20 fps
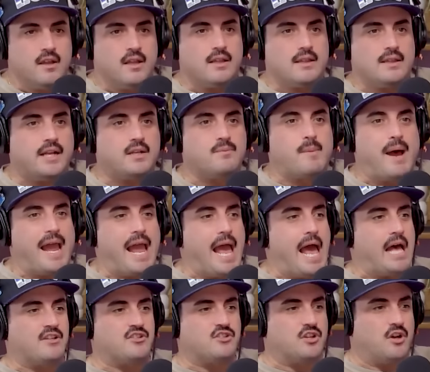licked my
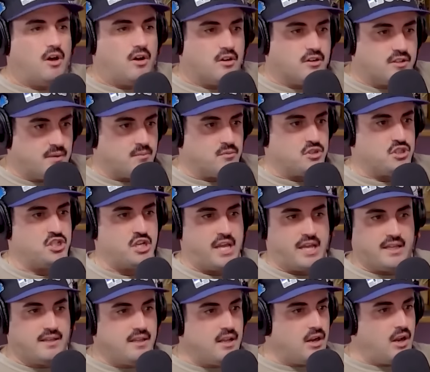asshole or something. Right, you feel
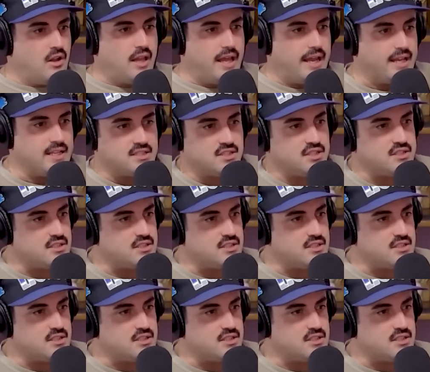good. You know, like yeah. it's just